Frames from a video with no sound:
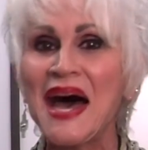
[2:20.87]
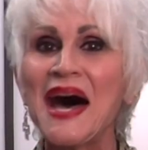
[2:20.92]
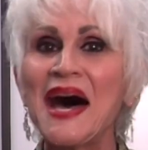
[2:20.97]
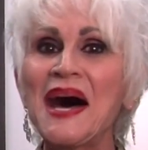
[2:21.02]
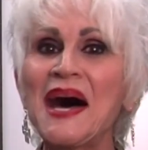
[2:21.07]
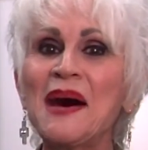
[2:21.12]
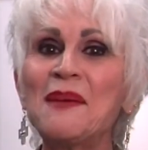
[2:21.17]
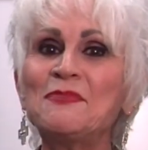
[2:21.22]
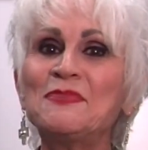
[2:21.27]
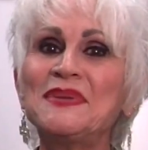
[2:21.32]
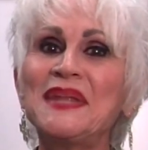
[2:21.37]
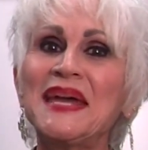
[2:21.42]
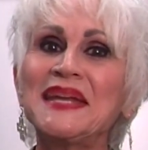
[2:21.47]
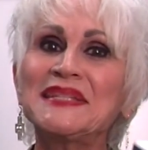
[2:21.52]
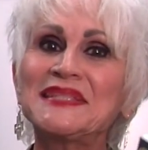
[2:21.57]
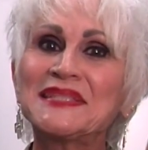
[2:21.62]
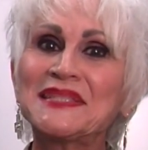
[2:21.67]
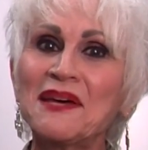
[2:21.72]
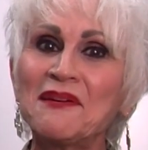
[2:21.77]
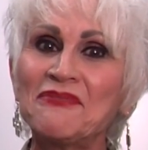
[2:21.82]

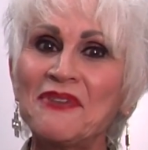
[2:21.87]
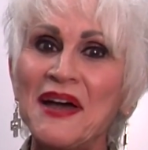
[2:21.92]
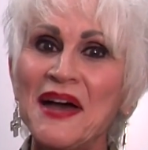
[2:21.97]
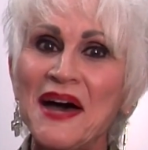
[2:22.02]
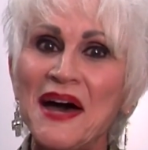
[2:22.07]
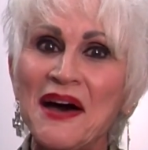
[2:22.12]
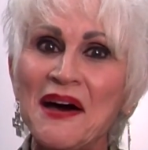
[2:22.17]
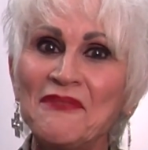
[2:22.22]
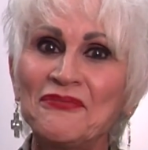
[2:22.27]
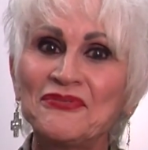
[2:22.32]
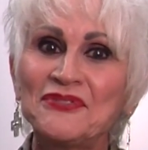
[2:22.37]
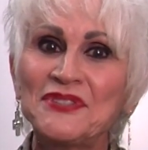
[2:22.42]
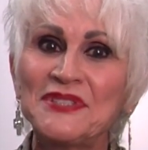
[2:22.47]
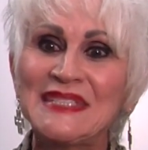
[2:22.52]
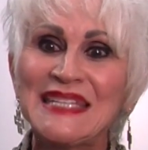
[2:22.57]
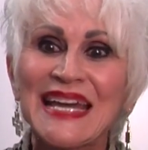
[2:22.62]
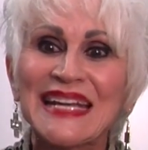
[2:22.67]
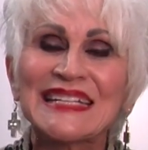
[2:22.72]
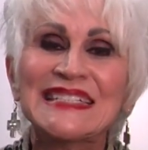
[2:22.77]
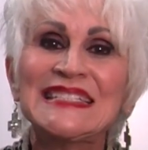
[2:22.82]
updates of
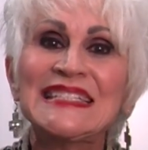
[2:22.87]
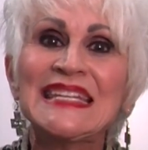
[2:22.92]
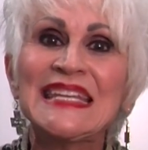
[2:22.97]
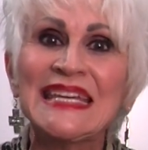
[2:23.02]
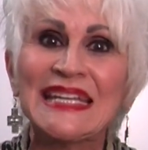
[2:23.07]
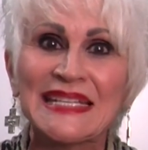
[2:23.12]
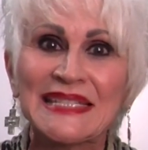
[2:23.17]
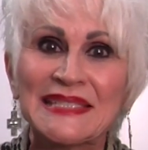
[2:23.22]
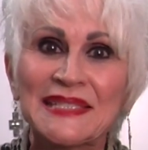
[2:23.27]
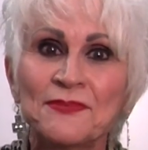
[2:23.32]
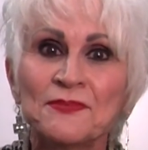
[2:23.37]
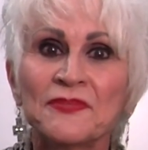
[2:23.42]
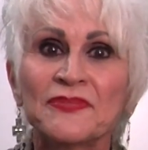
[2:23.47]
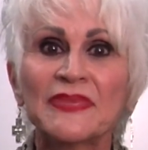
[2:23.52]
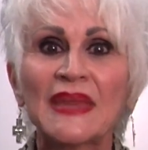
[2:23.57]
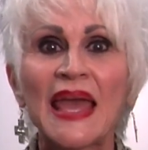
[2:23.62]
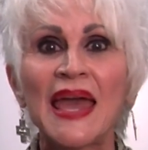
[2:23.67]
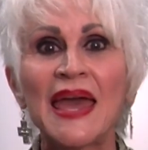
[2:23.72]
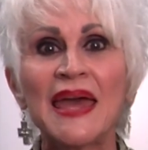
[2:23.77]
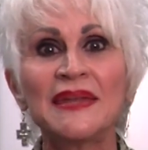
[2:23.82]
techniques
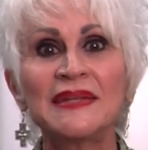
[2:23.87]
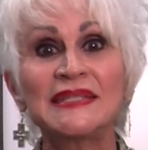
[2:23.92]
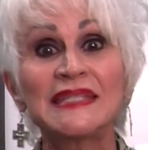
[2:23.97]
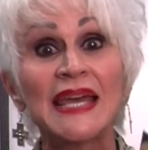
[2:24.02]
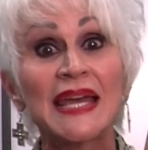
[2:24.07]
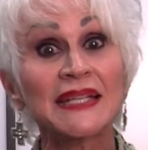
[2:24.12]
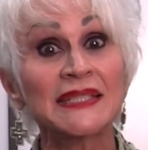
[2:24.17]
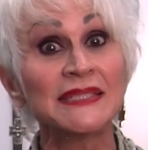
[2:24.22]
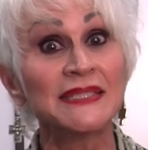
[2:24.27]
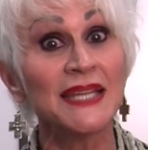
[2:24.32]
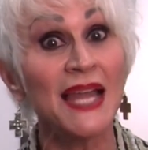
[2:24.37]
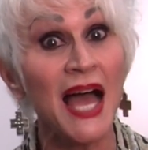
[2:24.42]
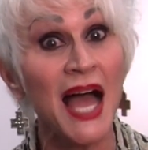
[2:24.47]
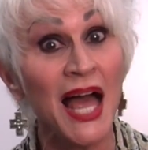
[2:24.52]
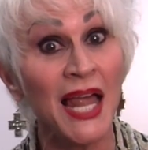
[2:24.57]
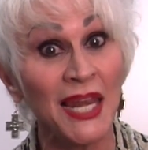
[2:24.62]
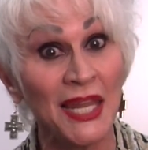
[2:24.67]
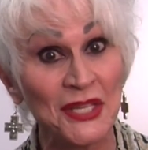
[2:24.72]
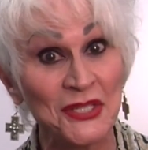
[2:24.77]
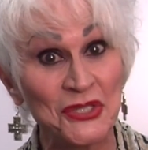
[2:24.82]
and
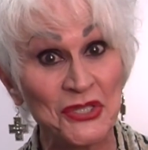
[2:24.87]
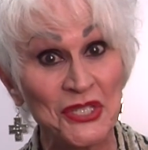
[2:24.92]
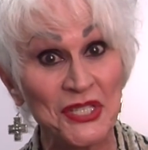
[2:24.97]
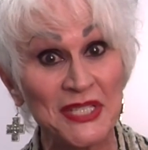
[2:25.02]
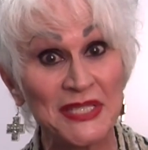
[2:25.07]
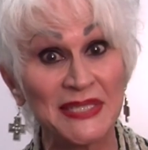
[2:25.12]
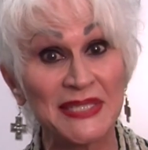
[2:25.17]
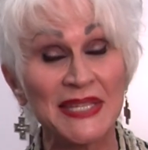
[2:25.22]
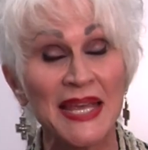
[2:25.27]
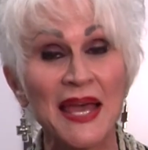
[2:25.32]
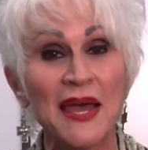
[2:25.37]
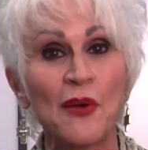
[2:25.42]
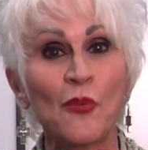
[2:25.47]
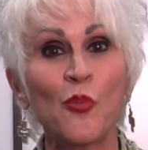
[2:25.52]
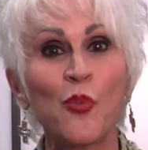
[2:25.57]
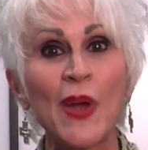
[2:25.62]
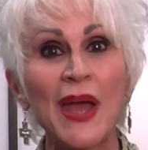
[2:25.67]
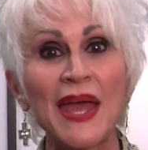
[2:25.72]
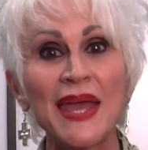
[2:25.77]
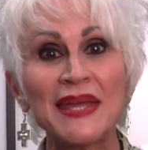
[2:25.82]
technologies,
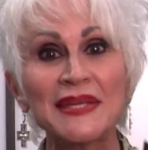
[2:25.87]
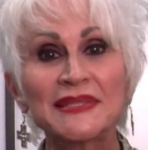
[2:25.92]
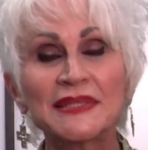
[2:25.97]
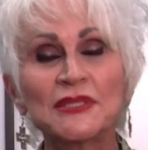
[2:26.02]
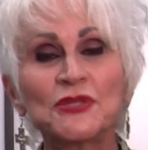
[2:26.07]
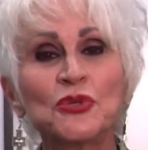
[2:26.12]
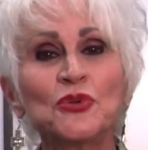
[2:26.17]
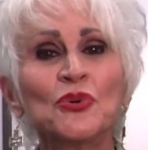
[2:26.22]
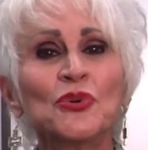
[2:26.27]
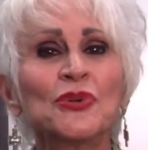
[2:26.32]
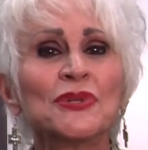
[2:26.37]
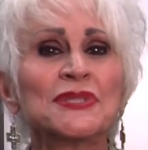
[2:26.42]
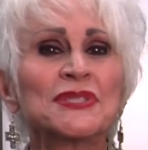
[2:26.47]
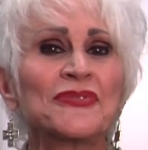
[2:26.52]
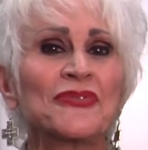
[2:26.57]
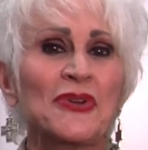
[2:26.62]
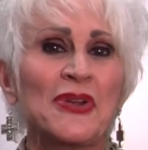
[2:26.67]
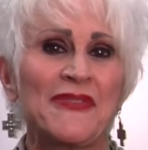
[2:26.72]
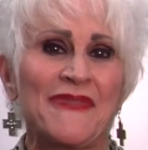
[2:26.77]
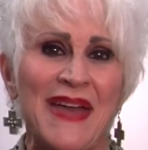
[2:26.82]
ways, tools
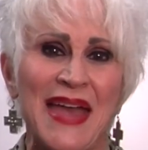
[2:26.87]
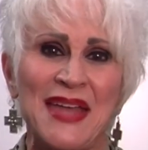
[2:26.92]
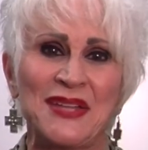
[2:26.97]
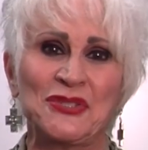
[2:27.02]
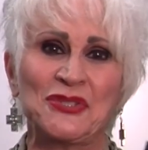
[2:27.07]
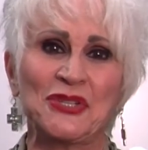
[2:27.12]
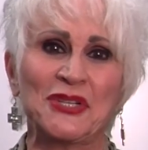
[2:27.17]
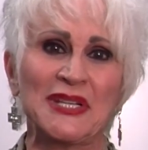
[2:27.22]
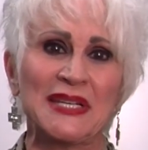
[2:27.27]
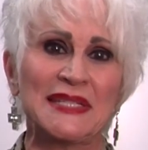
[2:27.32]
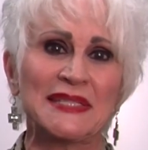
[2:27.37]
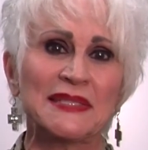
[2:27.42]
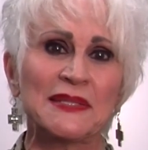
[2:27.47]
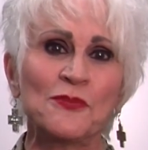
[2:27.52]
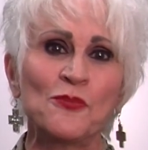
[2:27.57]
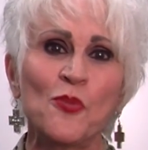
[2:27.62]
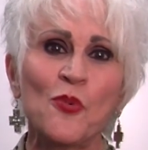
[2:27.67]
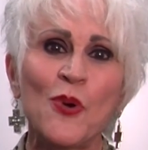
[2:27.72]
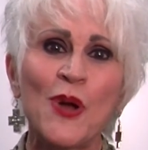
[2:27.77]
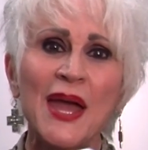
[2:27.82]
for
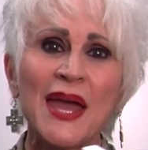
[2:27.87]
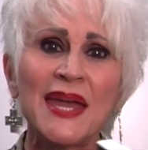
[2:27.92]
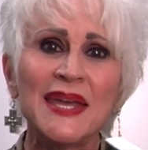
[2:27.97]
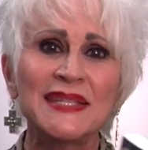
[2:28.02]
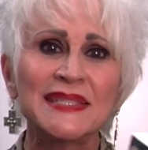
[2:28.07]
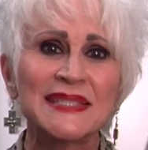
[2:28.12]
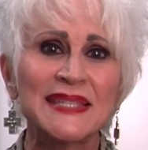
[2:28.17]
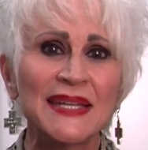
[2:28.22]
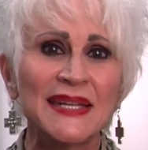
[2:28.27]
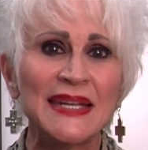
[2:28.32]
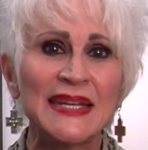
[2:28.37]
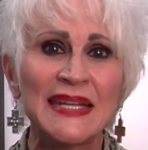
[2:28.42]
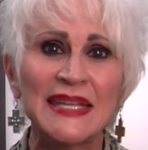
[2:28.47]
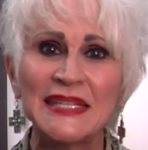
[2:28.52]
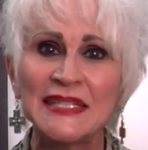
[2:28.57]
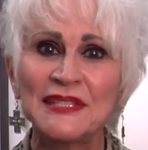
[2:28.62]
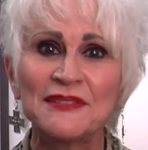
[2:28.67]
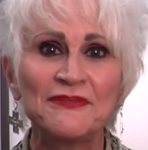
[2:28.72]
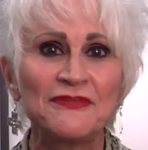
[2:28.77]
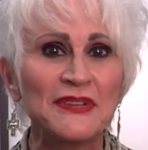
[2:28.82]
evangelism, ways that an
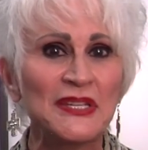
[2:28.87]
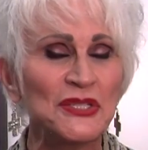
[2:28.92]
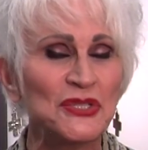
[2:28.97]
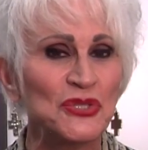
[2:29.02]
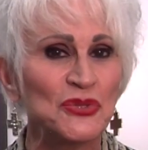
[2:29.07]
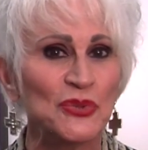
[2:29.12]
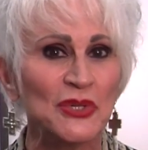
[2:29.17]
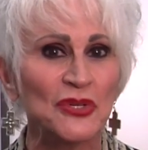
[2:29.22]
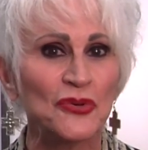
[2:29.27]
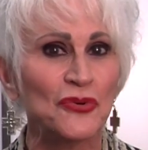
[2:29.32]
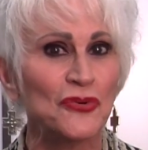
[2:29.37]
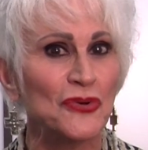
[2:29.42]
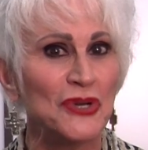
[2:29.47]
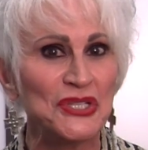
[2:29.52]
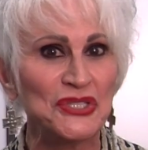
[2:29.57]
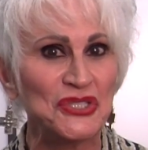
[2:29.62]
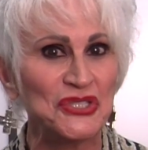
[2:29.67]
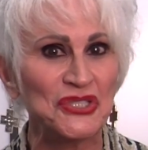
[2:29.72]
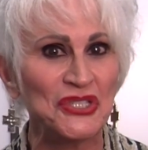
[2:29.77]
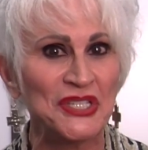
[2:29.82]
individual
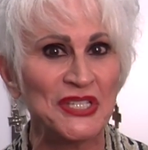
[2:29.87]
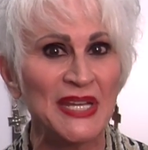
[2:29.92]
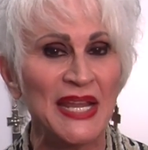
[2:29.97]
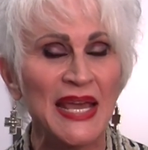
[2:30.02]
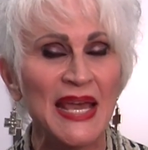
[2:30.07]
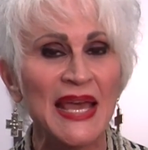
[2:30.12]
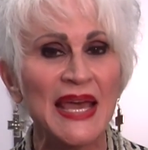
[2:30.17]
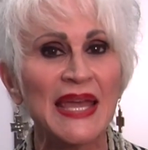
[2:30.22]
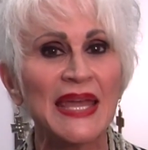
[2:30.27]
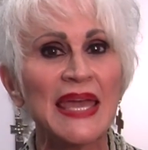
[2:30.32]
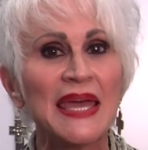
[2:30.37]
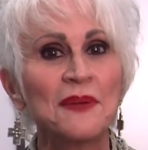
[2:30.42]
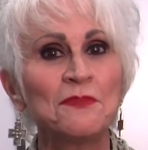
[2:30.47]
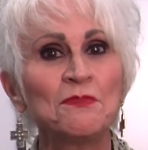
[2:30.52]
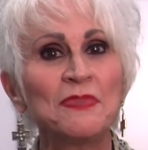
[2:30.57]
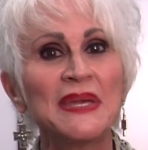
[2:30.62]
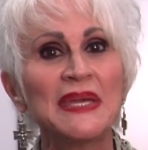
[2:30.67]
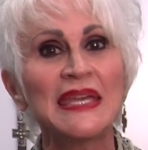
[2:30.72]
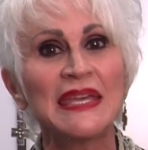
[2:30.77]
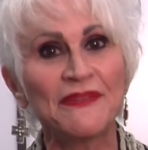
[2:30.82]
Christian can
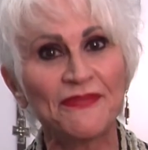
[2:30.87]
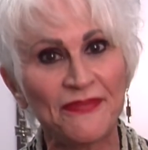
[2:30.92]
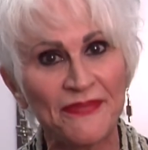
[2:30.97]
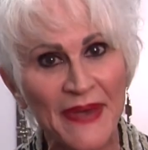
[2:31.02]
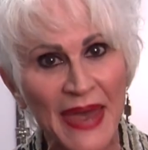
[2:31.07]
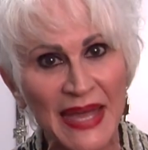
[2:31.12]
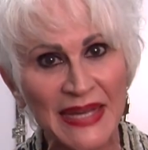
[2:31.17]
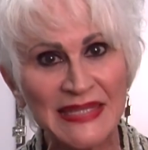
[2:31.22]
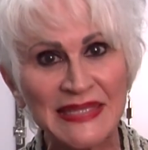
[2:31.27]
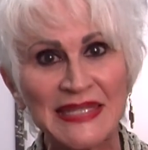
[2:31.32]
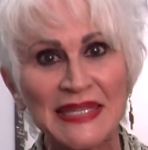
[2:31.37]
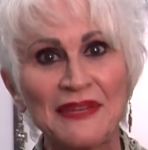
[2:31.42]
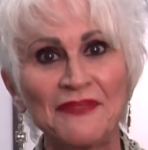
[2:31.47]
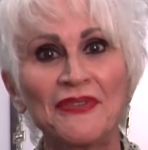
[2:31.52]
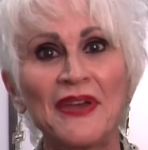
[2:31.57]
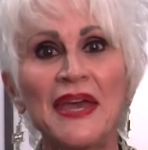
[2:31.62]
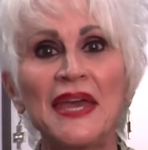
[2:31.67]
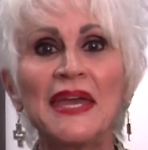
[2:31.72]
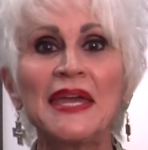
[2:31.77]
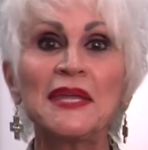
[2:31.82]
be effective
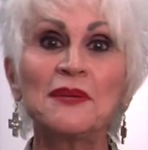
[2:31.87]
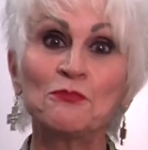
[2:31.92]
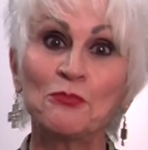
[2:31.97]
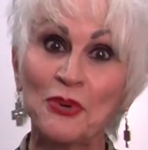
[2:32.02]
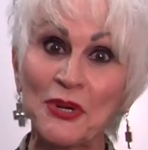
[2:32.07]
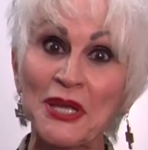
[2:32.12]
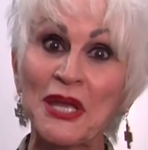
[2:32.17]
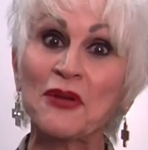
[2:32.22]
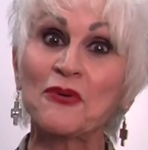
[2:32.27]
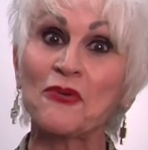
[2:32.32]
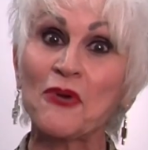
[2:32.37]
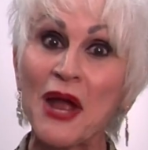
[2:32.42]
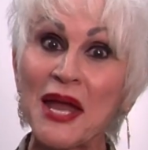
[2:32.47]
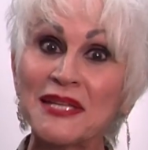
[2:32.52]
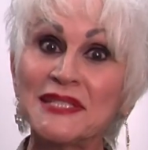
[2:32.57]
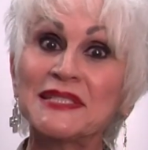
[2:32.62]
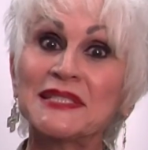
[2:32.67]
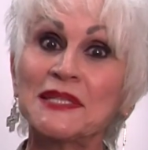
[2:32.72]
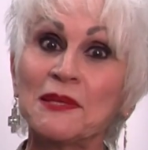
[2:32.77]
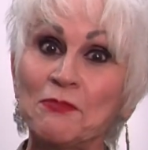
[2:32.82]
in bringing
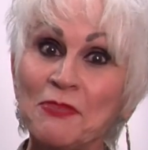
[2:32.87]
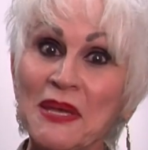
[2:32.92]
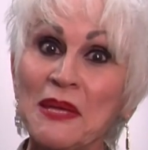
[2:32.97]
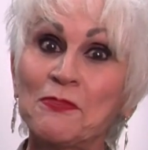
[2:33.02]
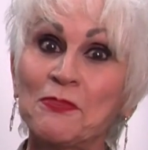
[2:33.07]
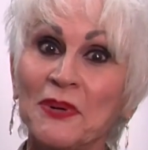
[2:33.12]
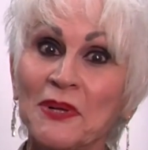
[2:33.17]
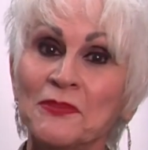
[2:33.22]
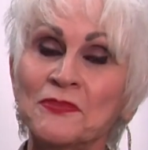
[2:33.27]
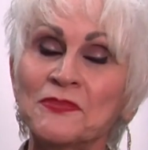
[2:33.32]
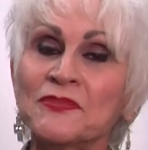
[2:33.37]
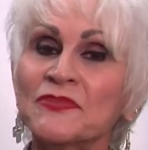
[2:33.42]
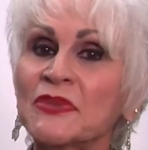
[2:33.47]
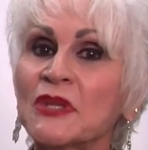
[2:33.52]
Christ to people.